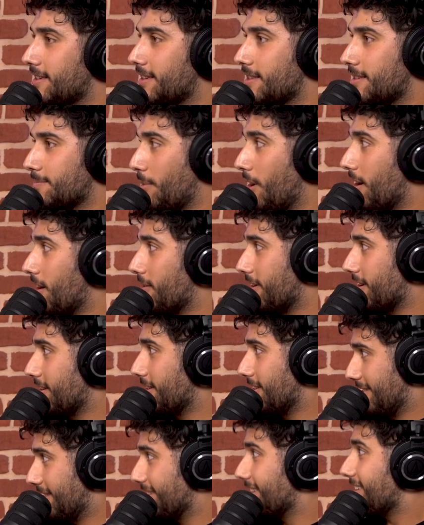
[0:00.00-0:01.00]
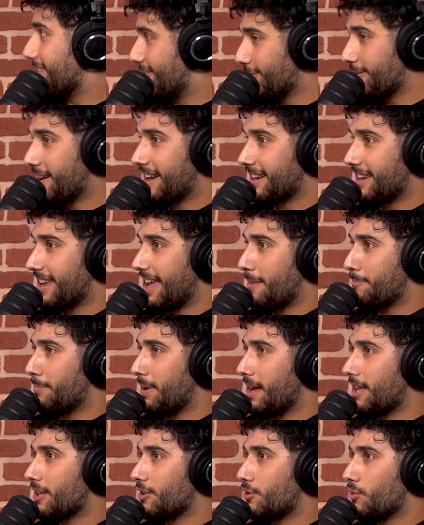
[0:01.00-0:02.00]
inspiring, correct.
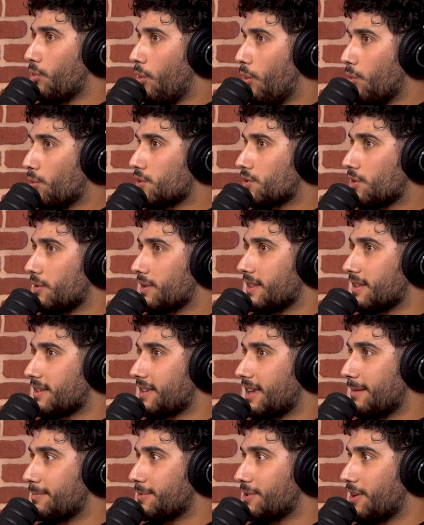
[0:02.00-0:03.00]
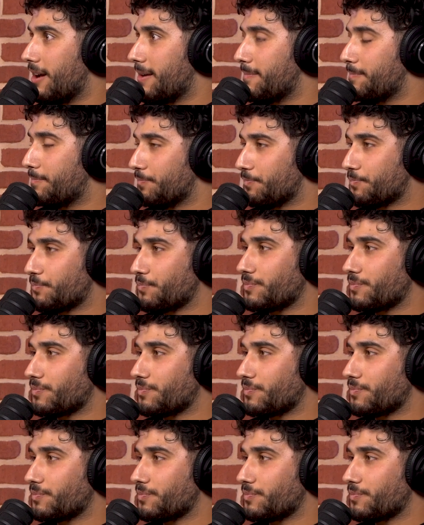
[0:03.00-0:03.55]
But you also at the same time,